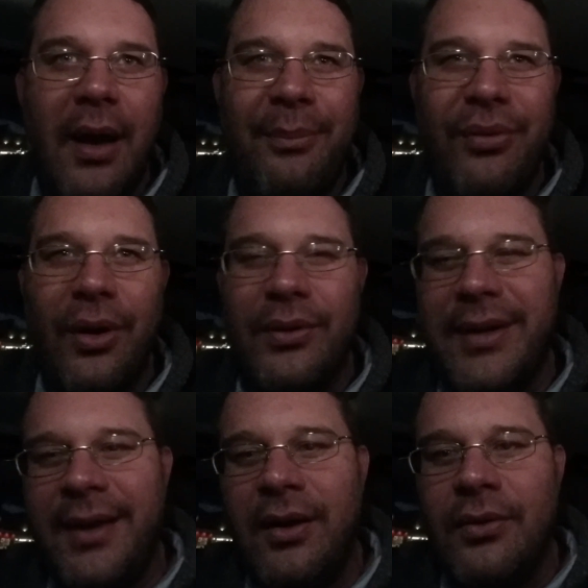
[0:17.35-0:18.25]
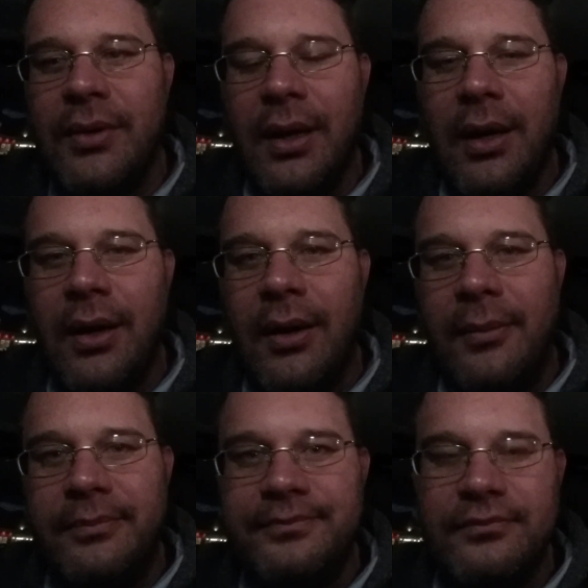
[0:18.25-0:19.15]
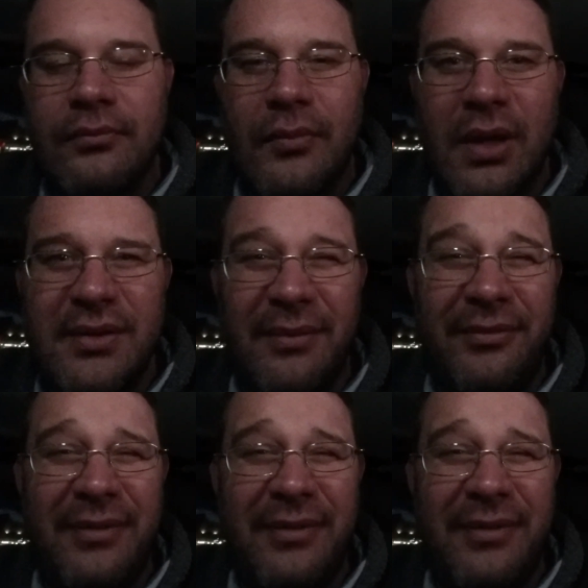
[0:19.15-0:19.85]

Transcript: broke down some